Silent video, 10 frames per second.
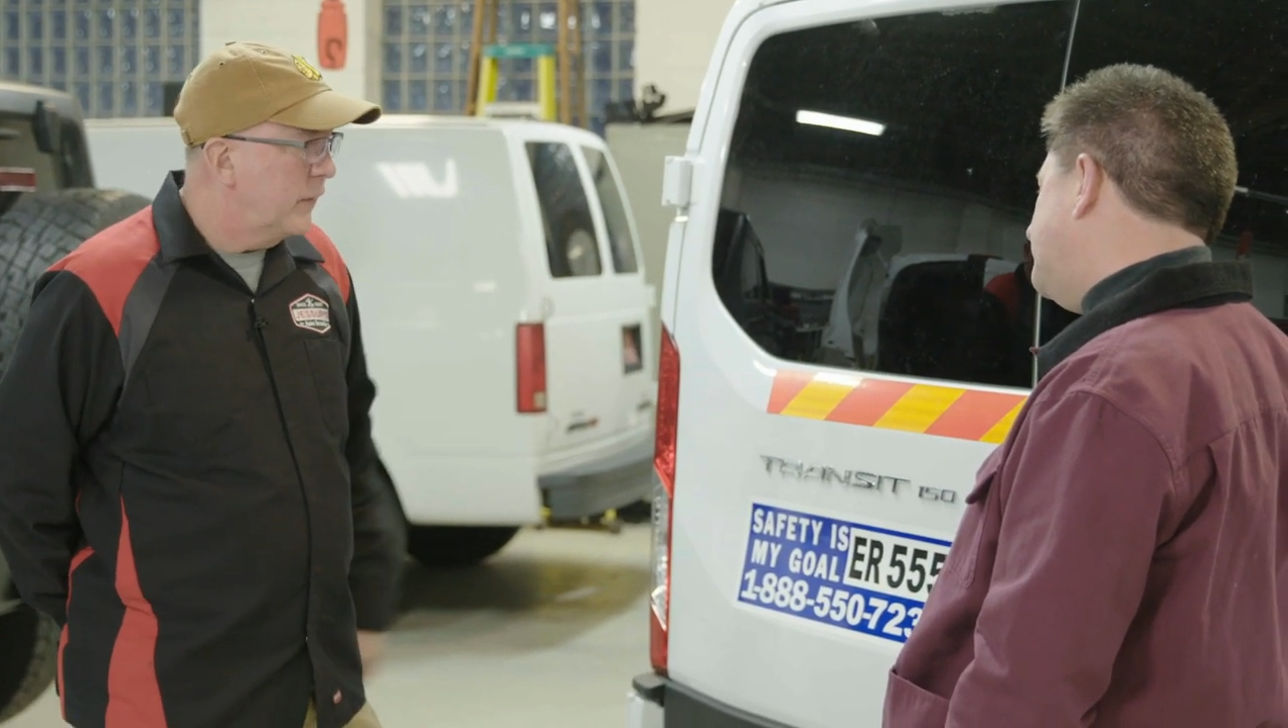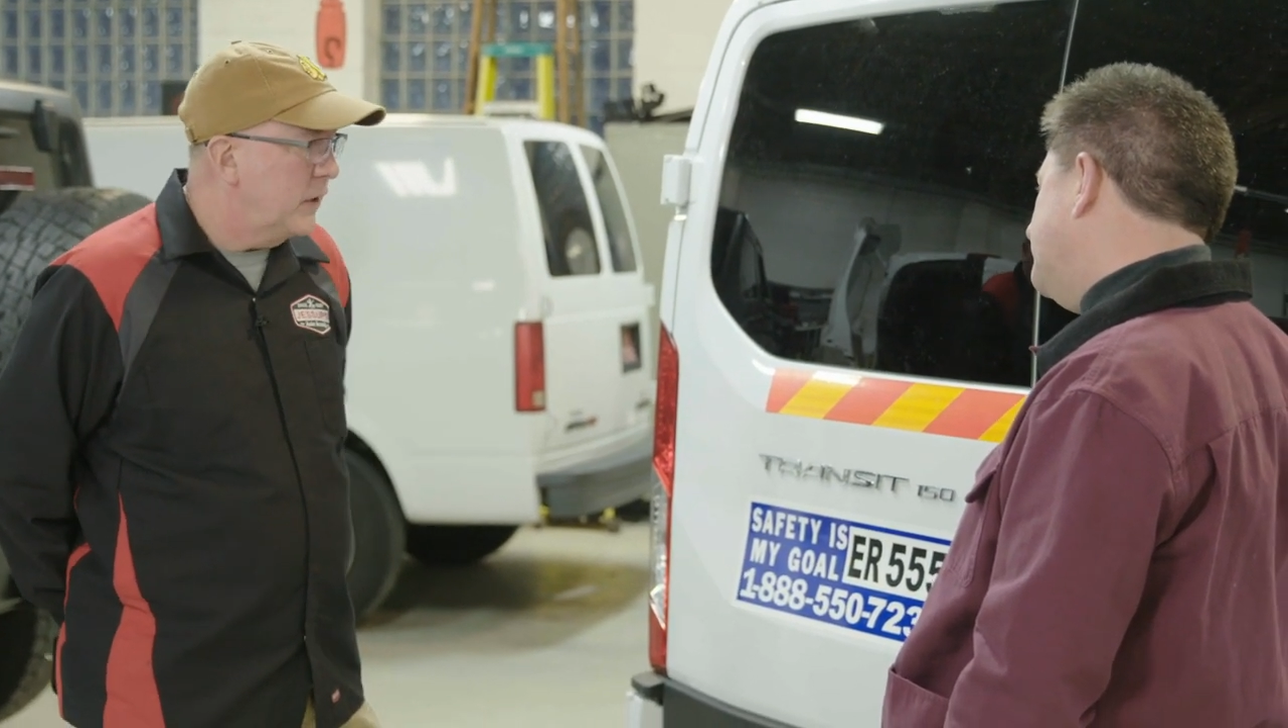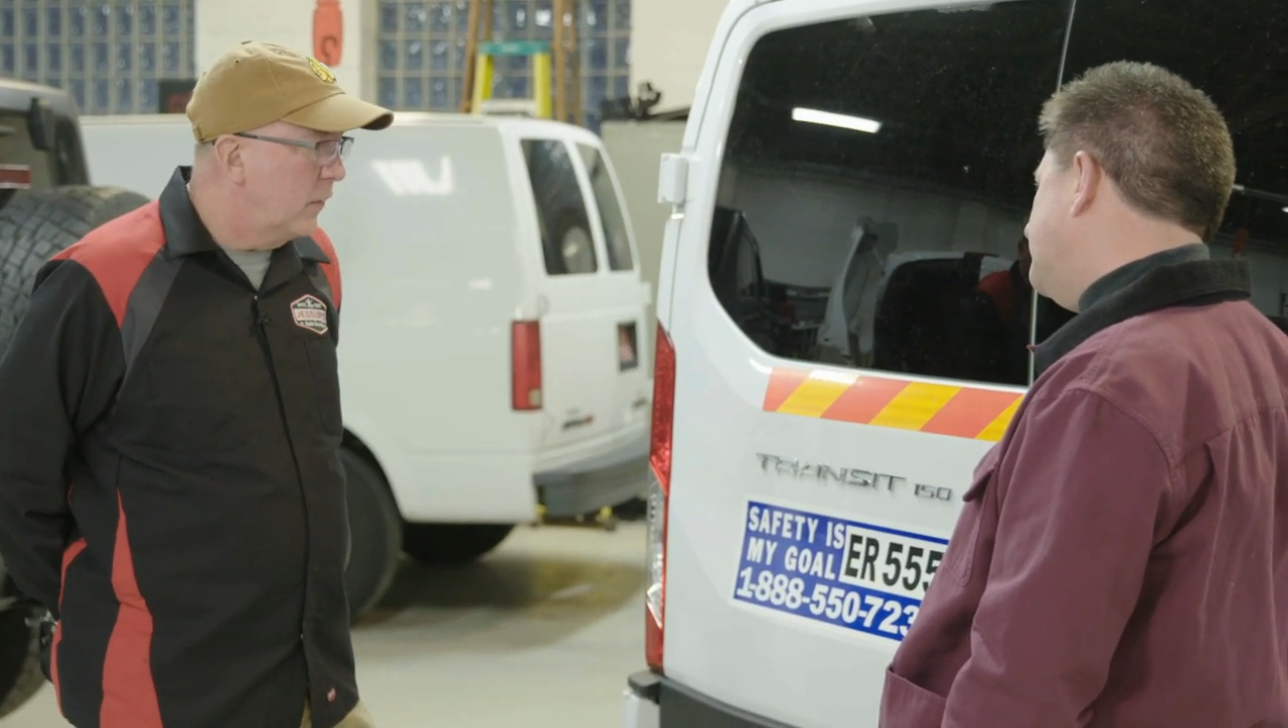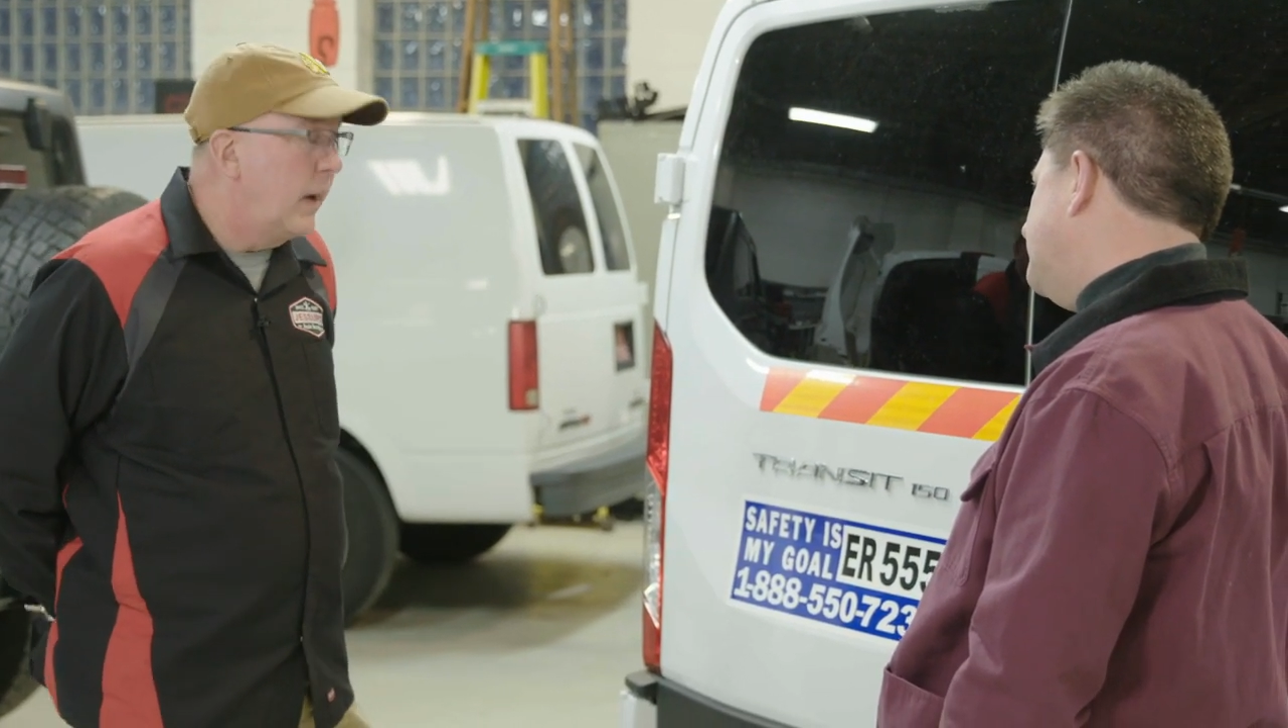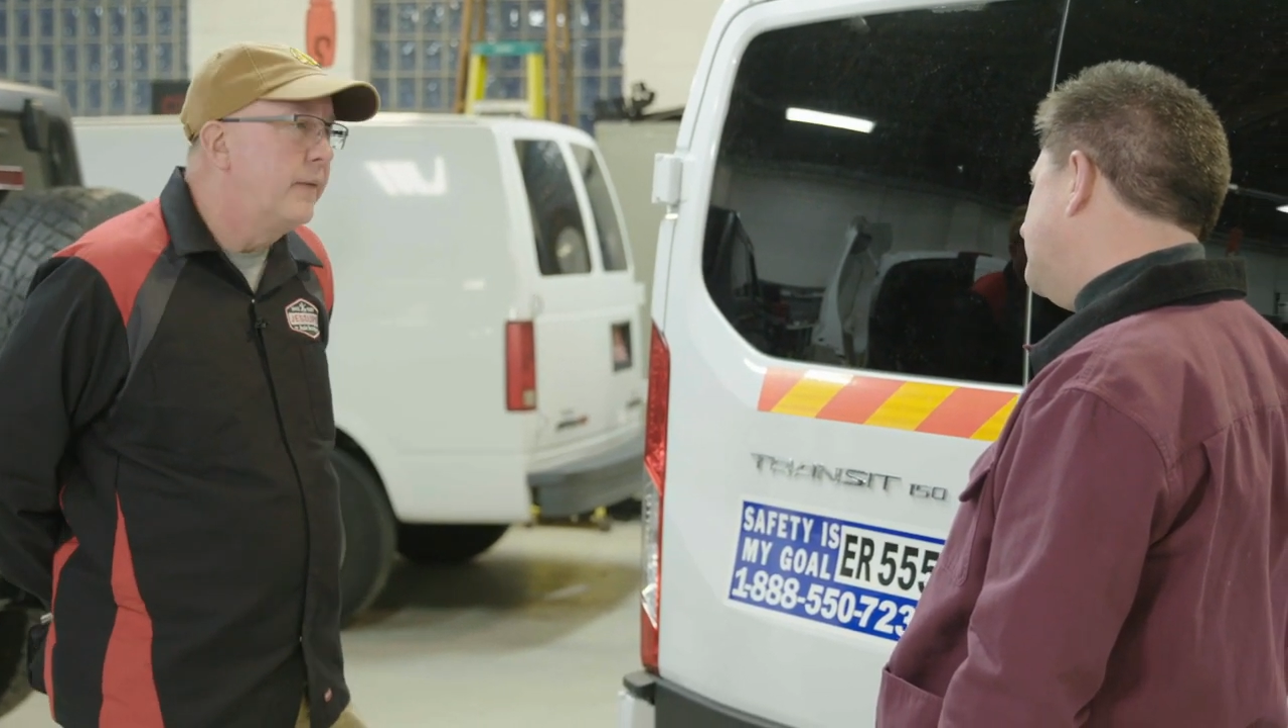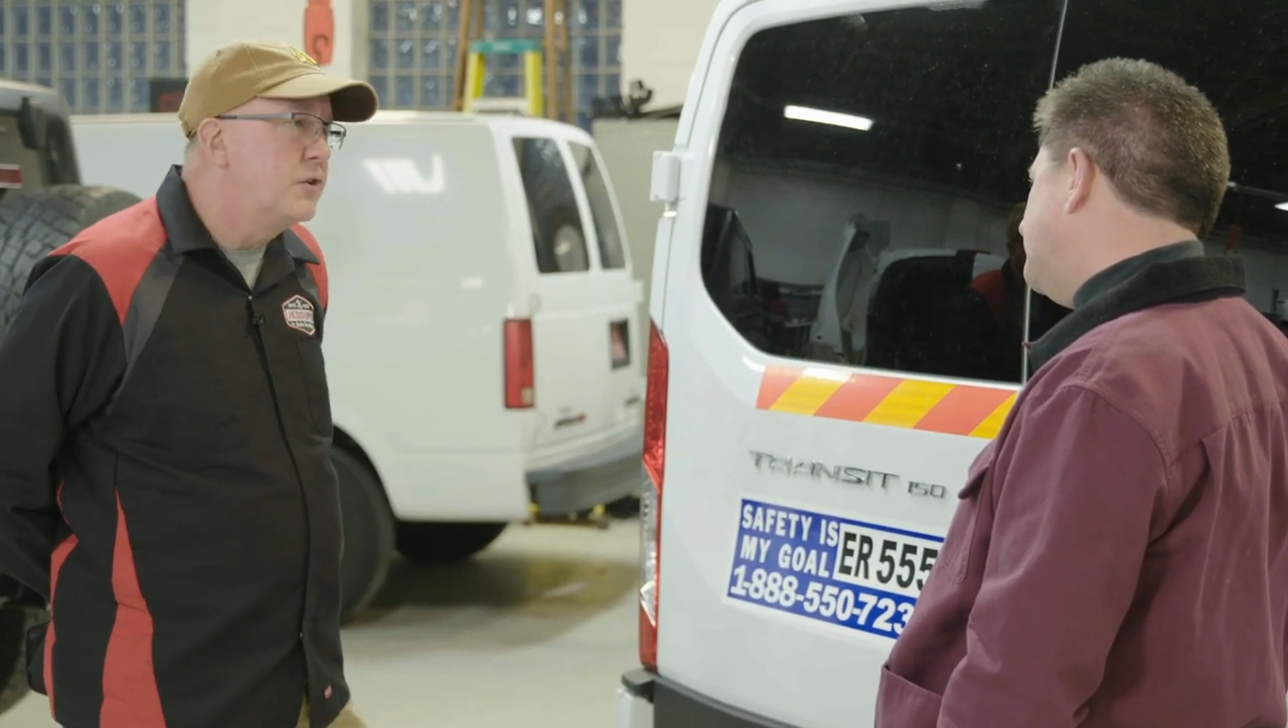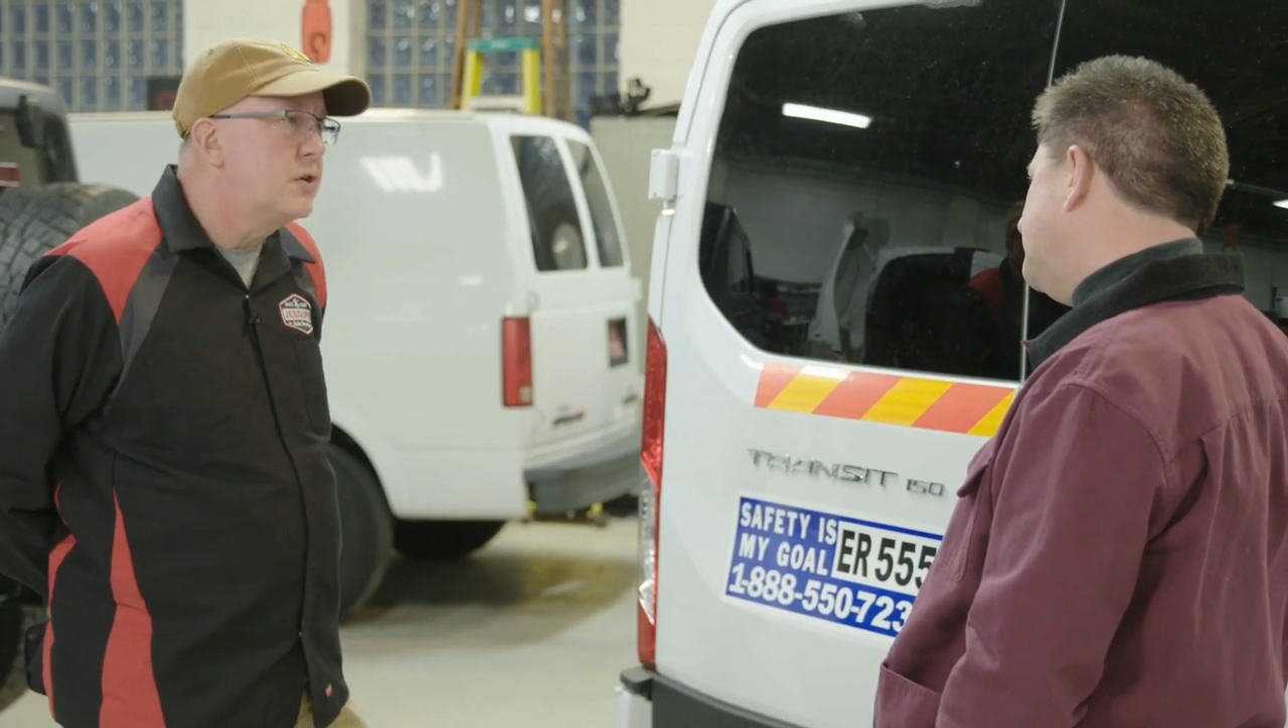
that you're on the